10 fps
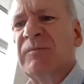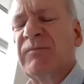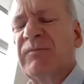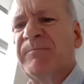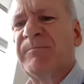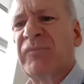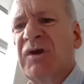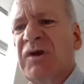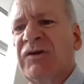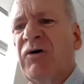it
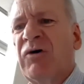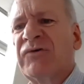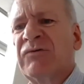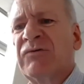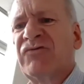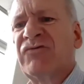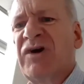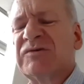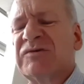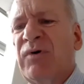often transpires
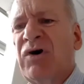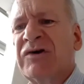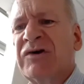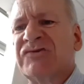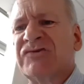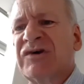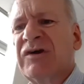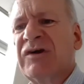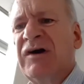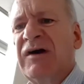that they've got
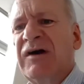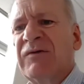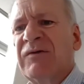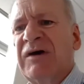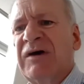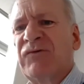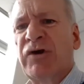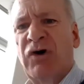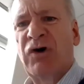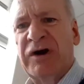an idea of
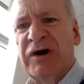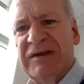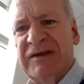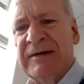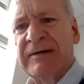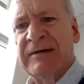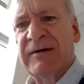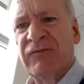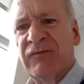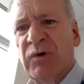what they need,
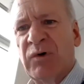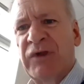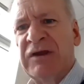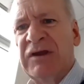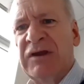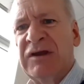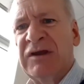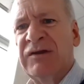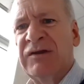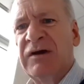but
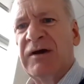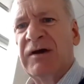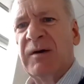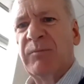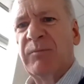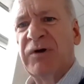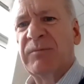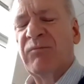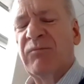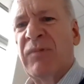maybe it's a different
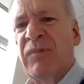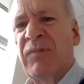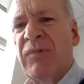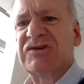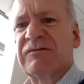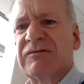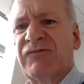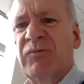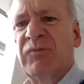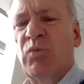test from the
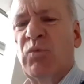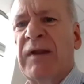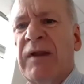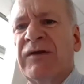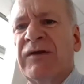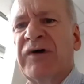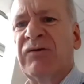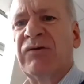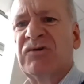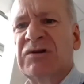one that they originally
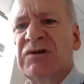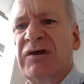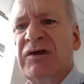think.